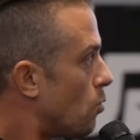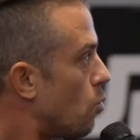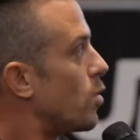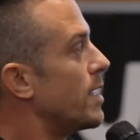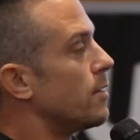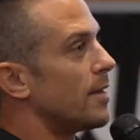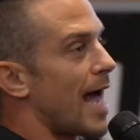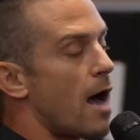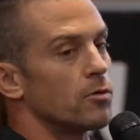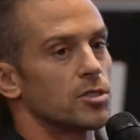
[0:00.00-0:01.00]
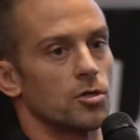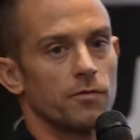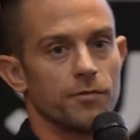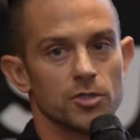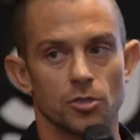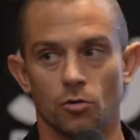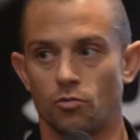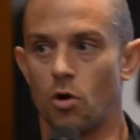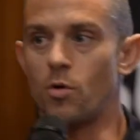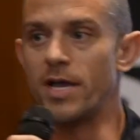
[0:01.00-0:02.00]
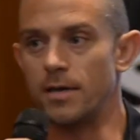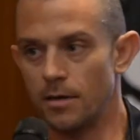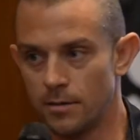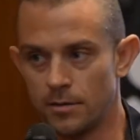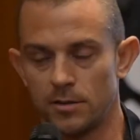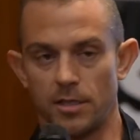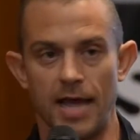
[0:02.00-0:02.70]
We allow surfers to grow in to